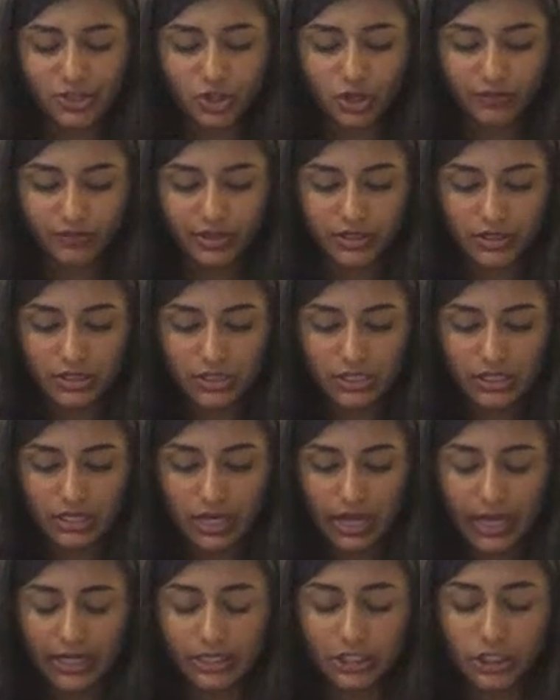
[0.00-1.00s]
servants.
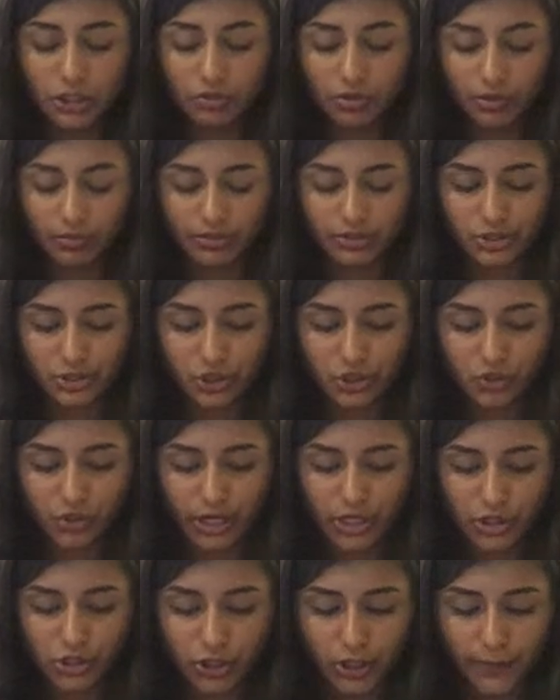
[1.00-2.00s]
I knew it was a
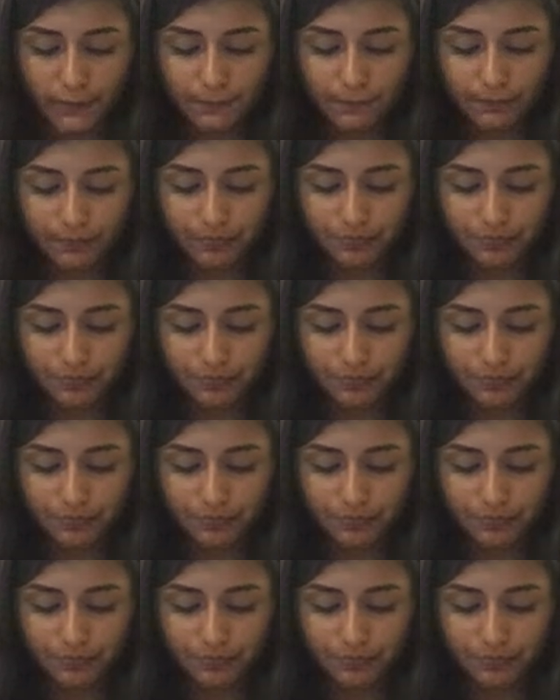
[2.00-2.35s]
stranger.